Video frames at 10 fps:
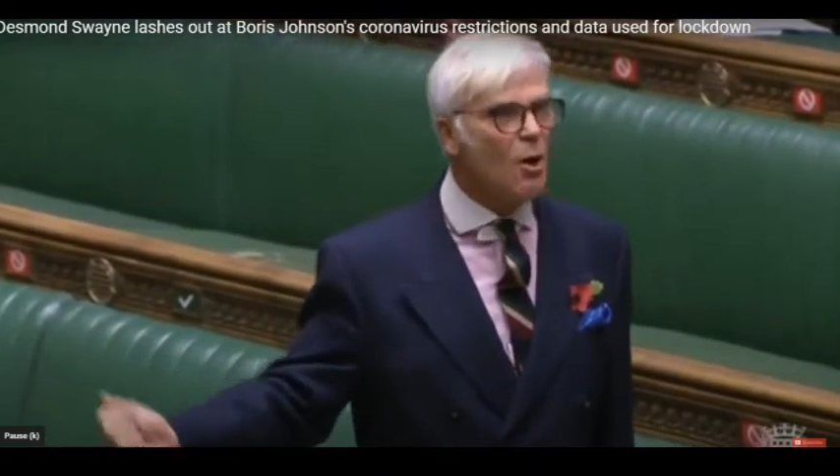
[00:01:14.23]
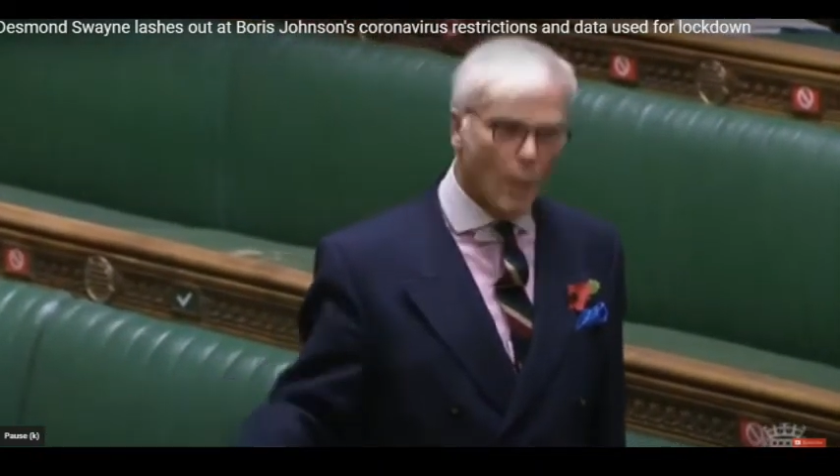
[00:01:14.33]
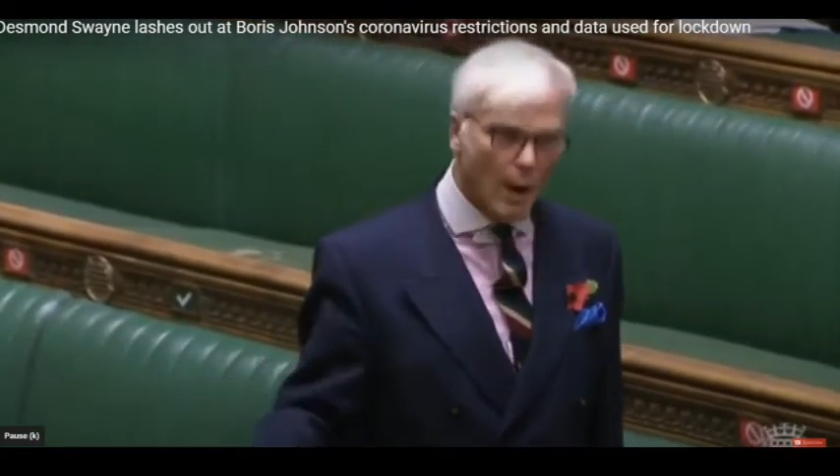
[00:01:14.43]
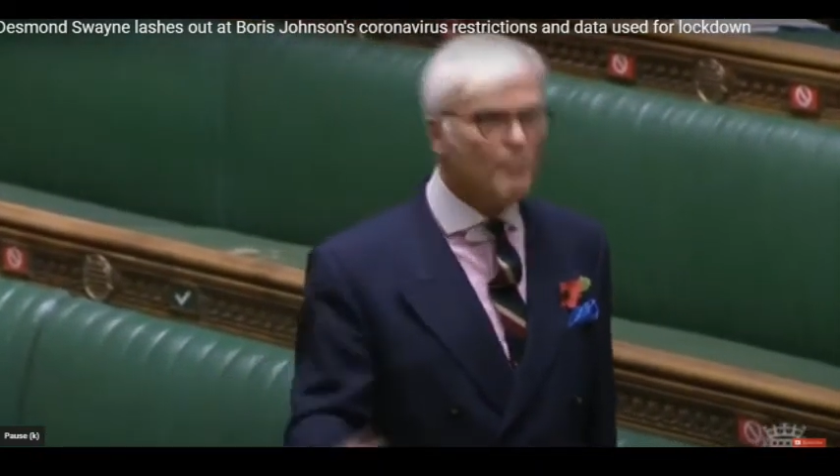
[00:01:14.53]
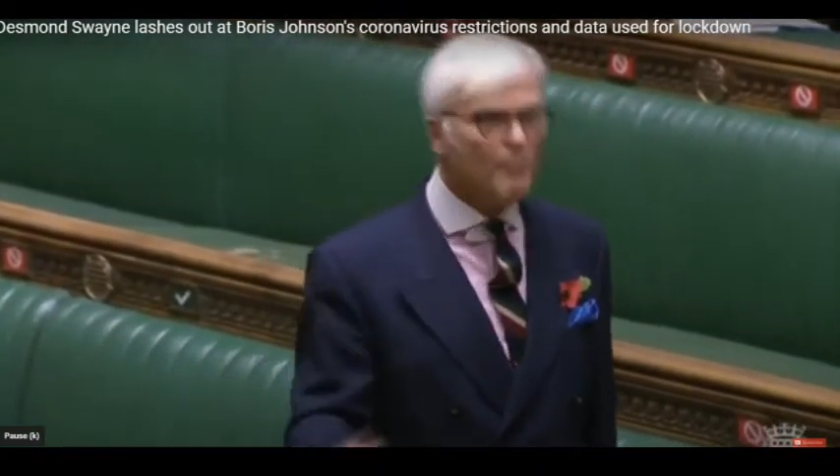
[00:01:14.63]

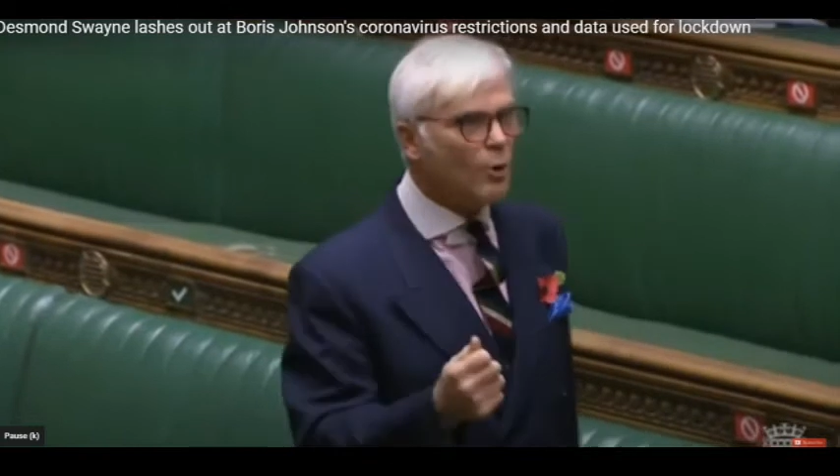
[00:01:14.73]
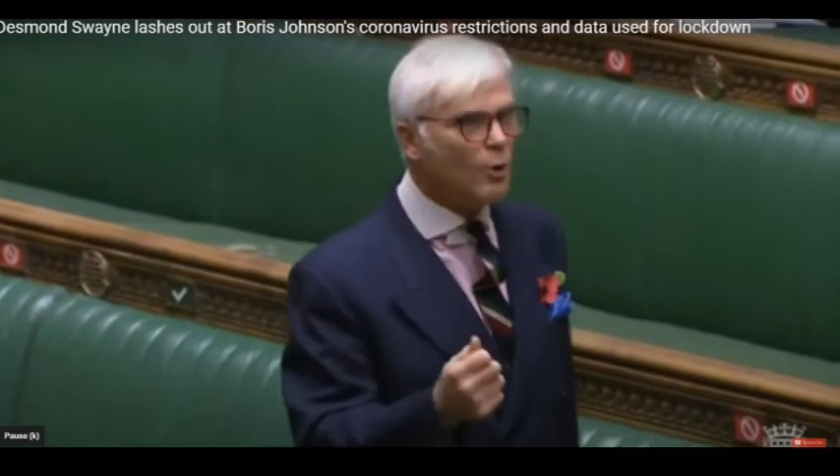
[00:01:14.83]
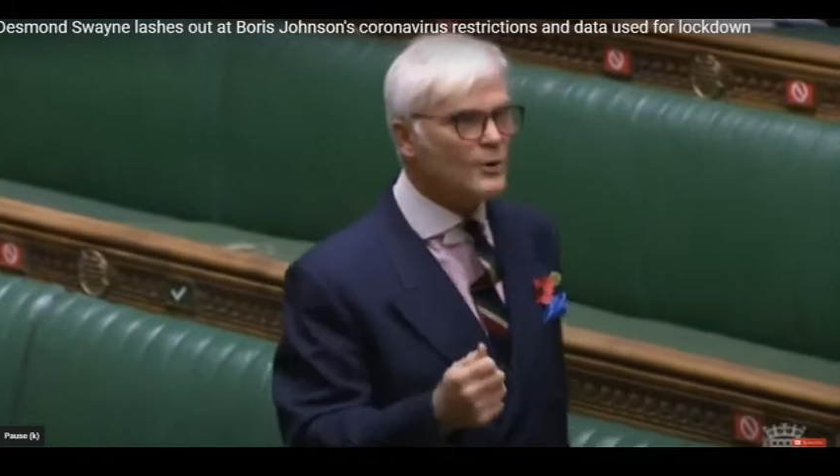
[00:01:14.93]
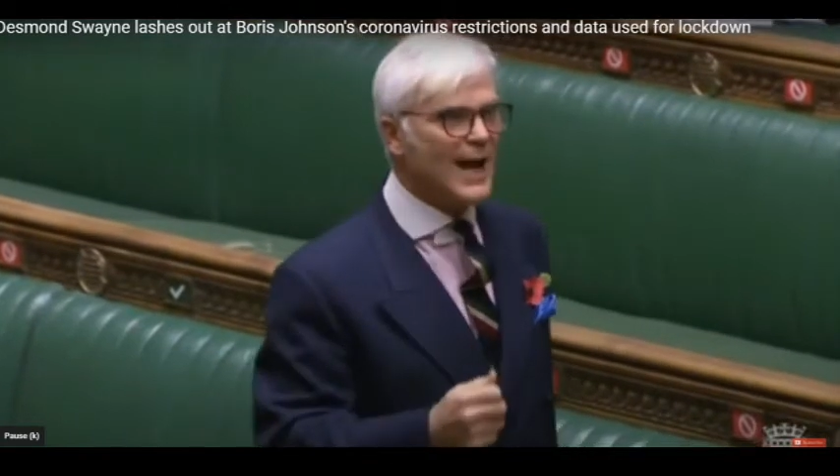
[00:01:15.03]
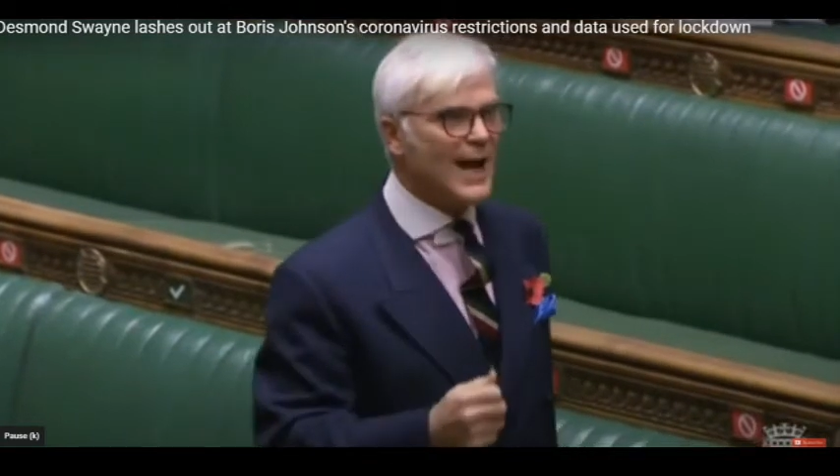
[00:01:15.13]
were
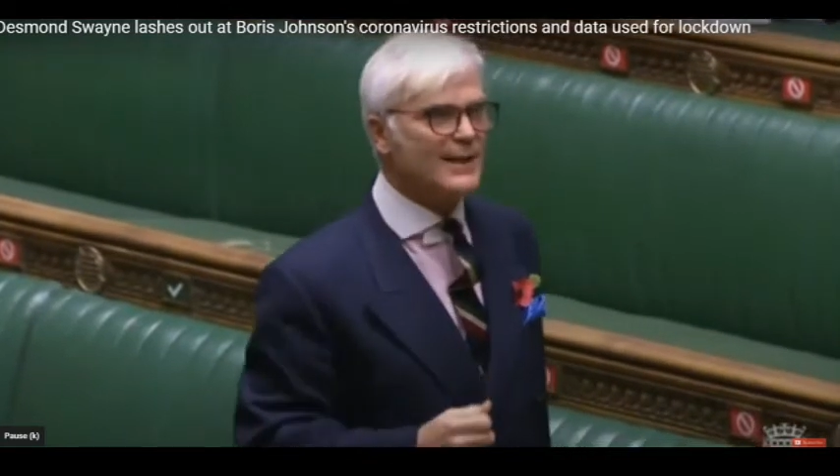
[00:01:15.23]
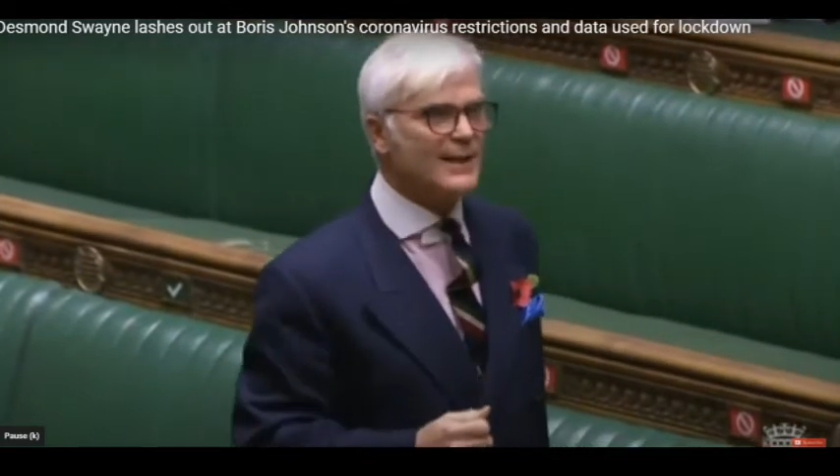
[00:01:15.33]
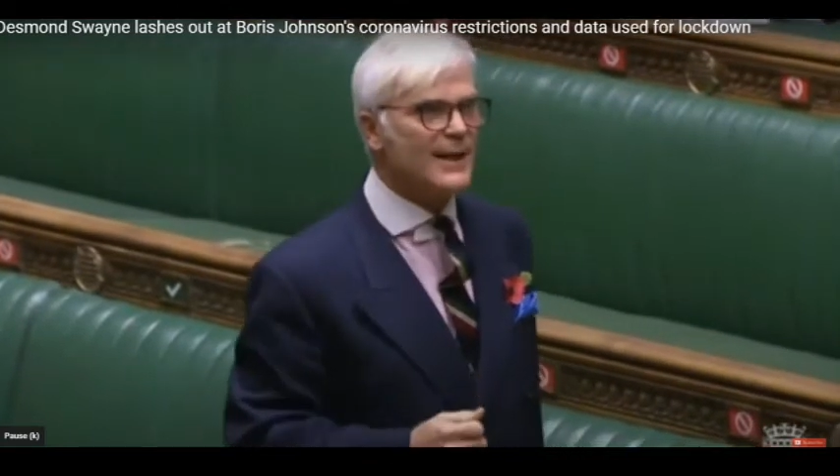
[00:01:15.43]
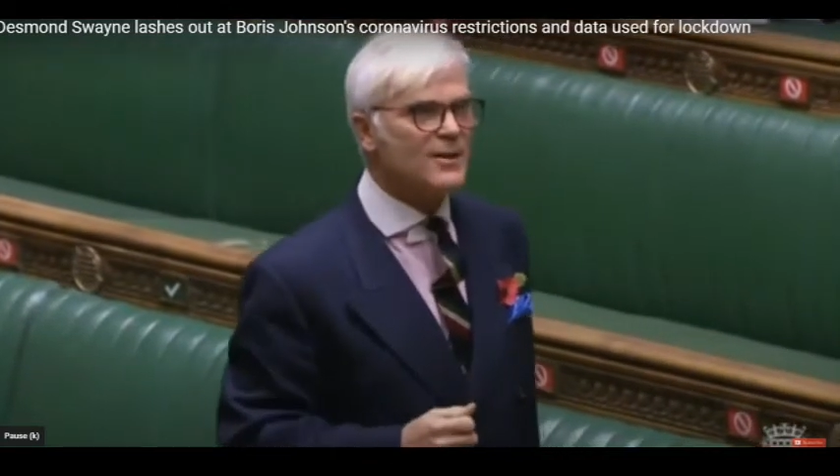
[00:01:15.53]
bought at an